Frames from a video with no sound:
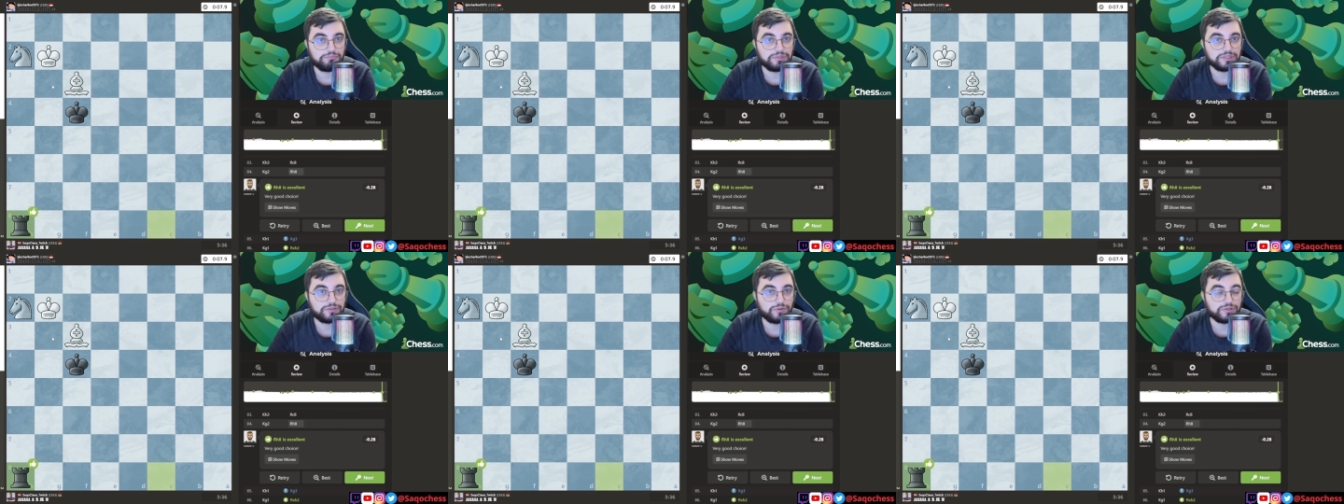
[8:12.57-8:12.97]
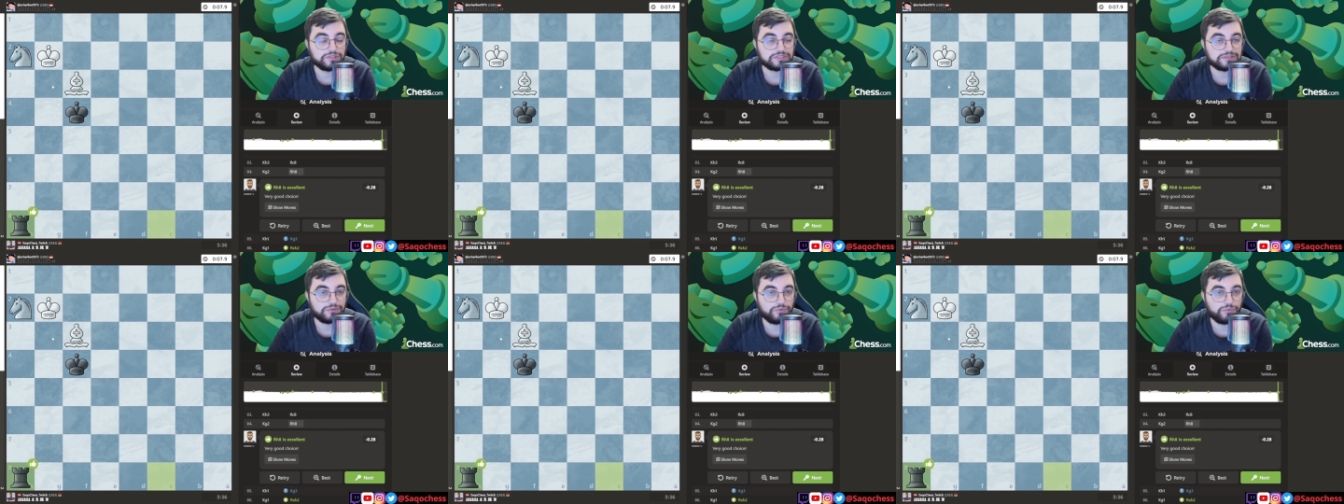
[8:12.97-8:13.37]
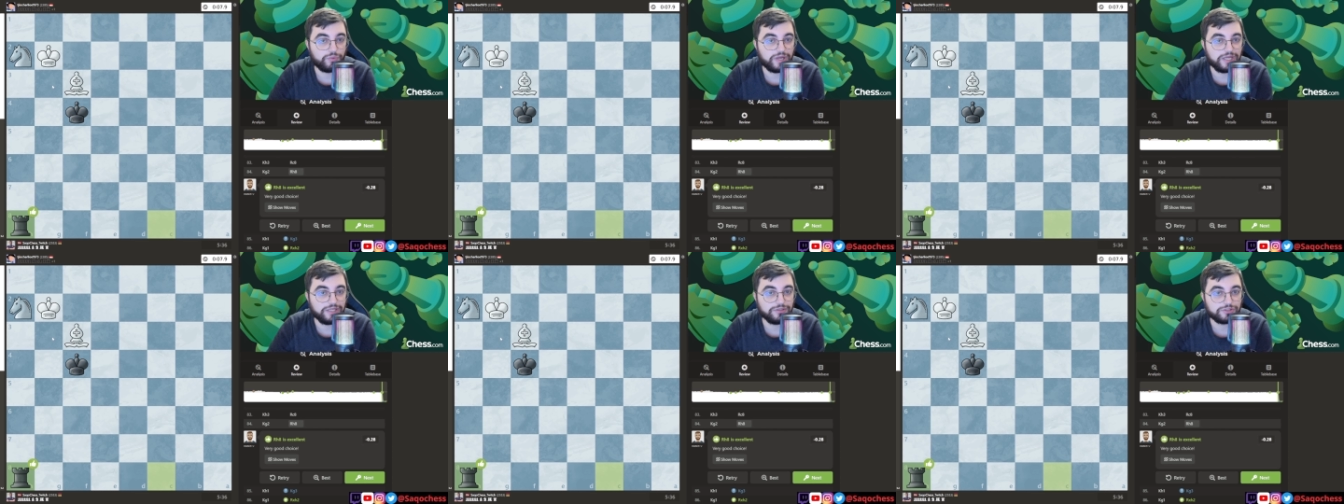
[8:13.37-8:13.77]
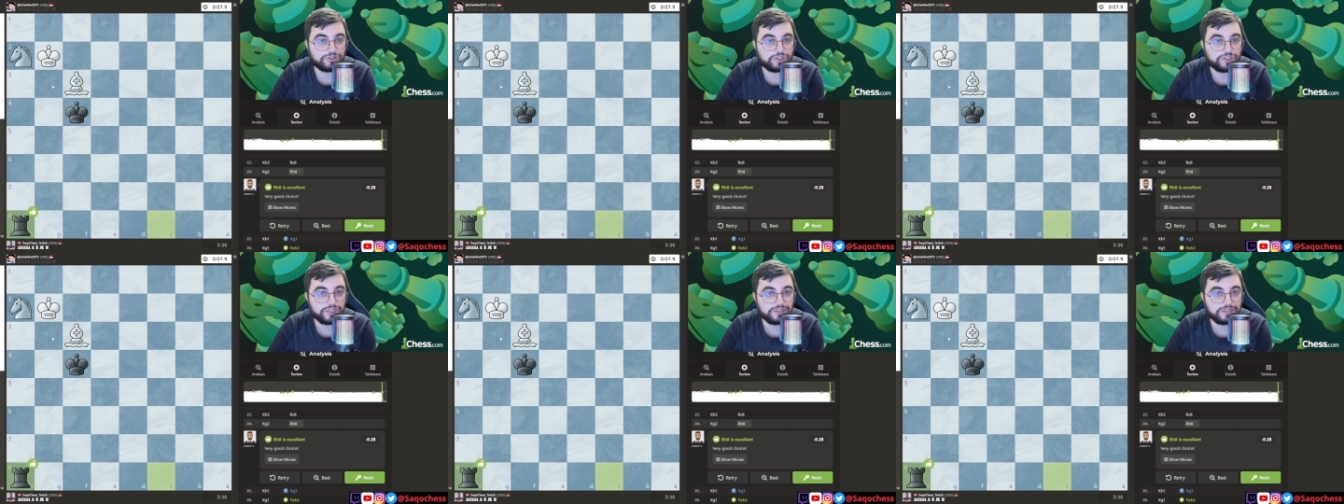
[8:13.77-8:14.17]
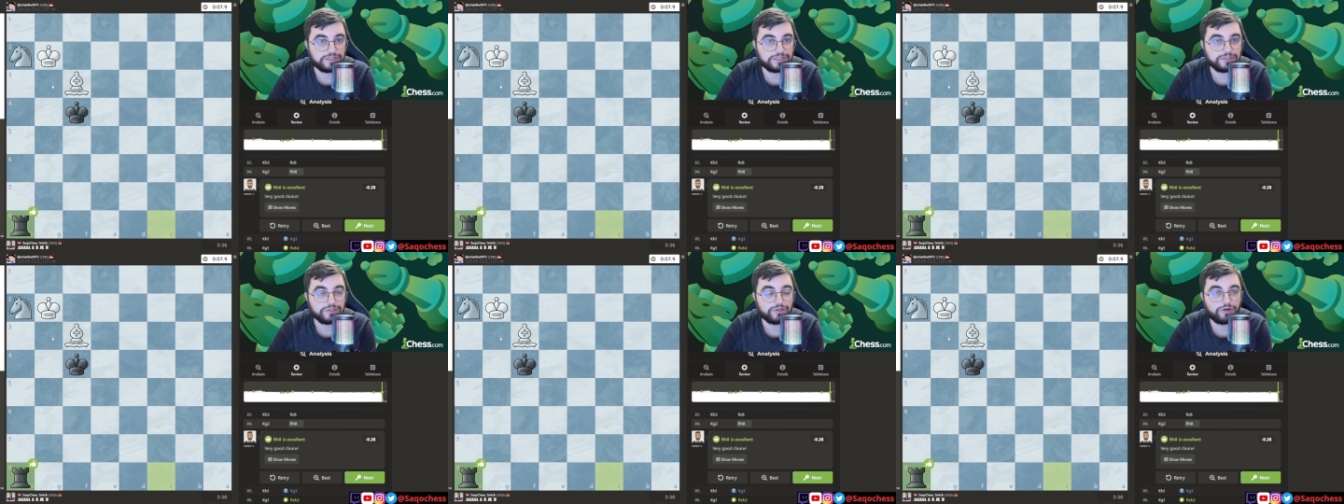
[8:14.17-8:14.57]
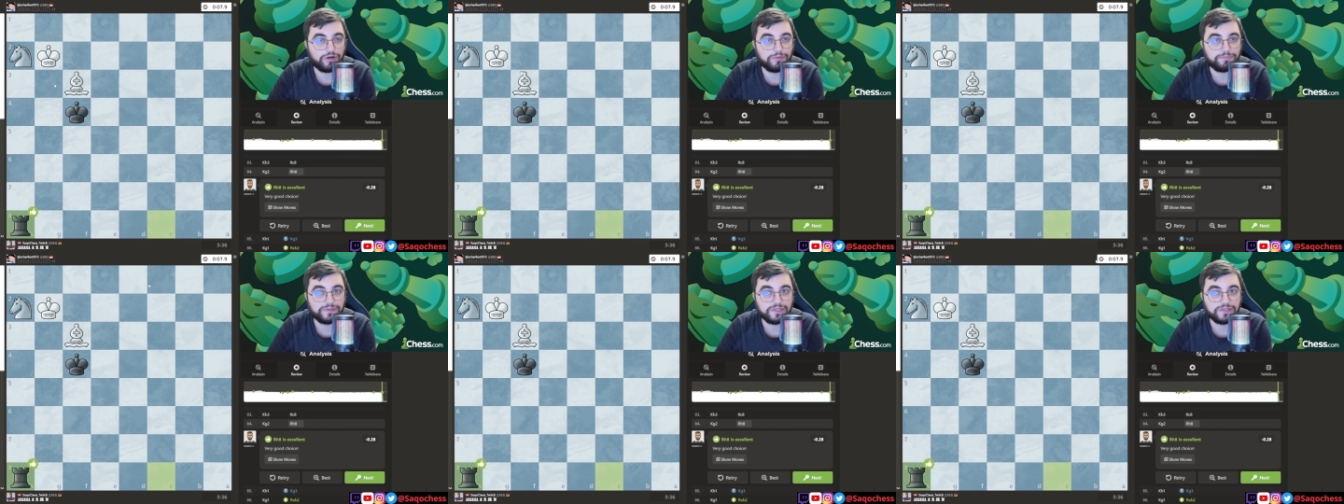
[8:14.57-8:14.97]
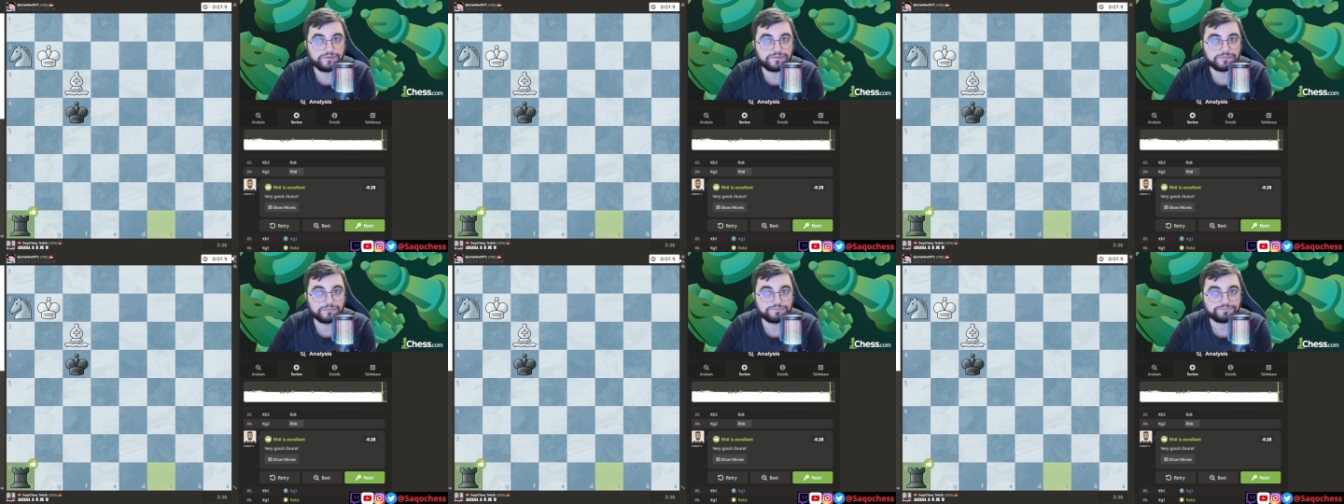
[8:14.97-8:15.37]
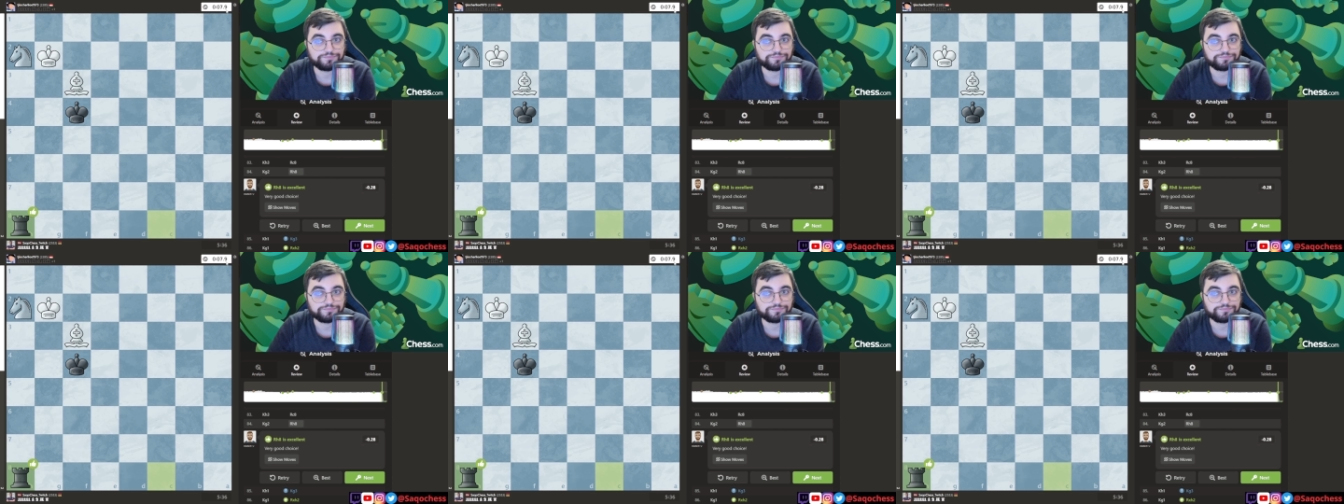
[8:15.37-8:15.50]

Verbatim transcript: because when you cheated and your opponent